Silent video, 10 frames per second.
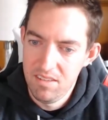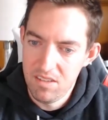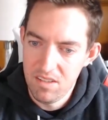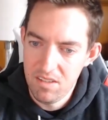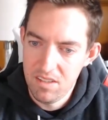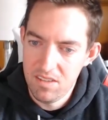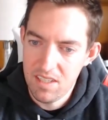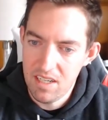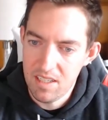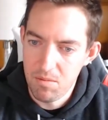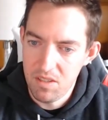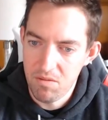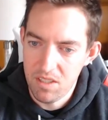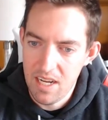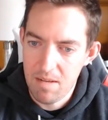So he's got a couple
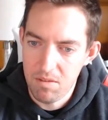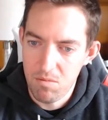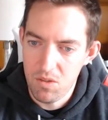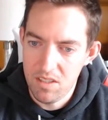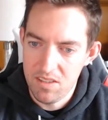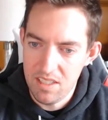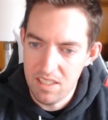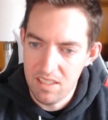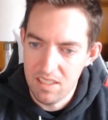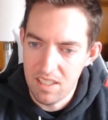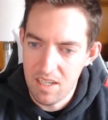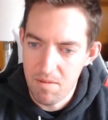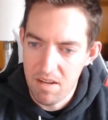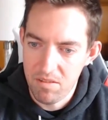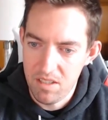different goblin boys that can come
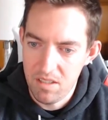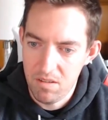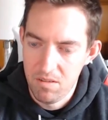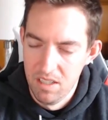after you.